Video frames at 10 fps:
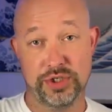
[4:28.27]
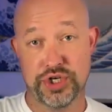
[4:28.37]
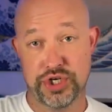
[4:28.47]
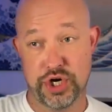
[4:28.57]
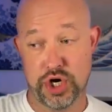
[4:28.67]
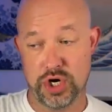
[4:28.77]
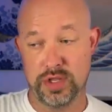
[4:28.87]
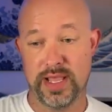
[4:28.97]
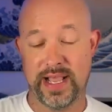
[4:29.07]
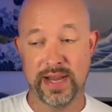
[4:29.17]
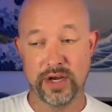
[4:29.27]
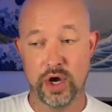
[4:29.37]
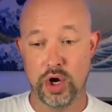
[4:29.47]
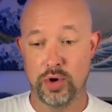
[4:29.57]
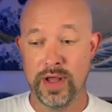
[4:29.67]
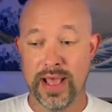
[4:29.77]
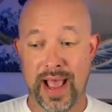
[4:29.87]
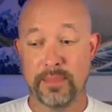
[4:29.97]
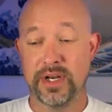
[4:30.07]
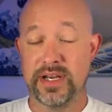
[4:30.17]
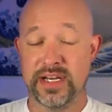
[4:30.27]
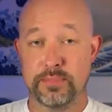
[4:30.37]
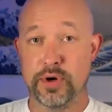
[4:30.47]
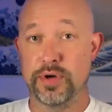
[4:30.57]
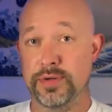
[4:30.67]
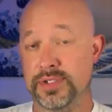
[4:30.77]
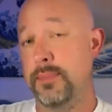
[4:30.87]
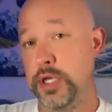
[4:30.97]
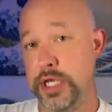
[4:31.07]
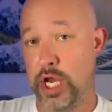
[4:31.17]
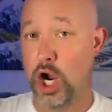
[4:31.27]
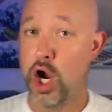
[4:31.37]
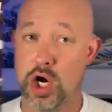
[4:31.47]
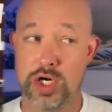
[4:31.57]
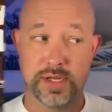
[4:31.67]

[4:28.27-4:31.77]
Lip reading: Sure, like I know I'm going to need to produce 1 million cars.